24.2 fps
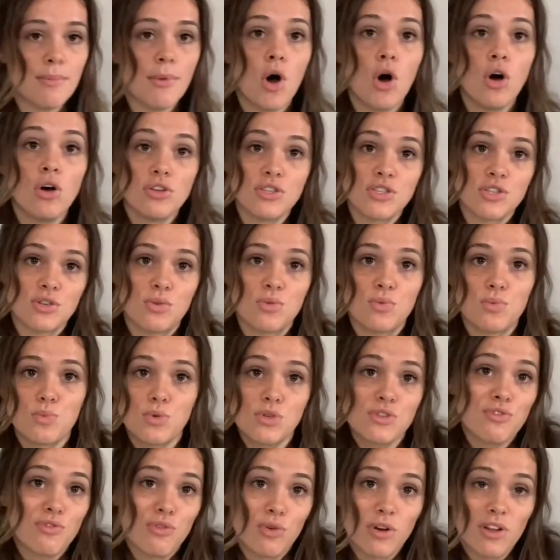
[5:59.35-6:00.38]
also
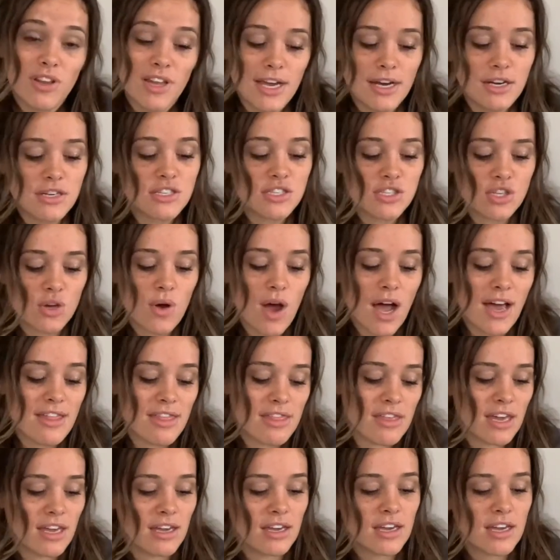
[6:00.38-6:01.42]
was 4 layers. So I
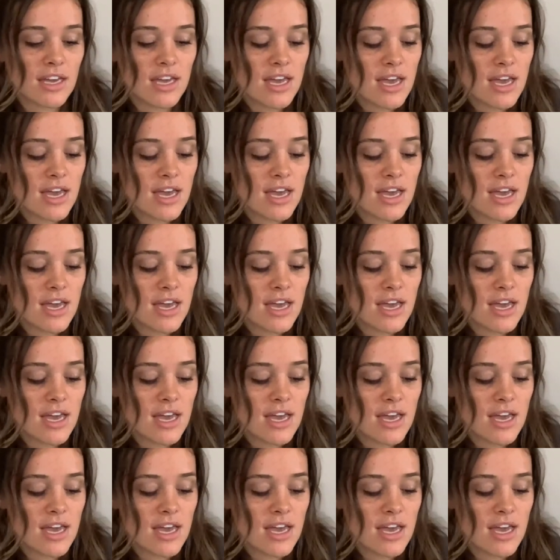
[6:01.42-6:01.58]
think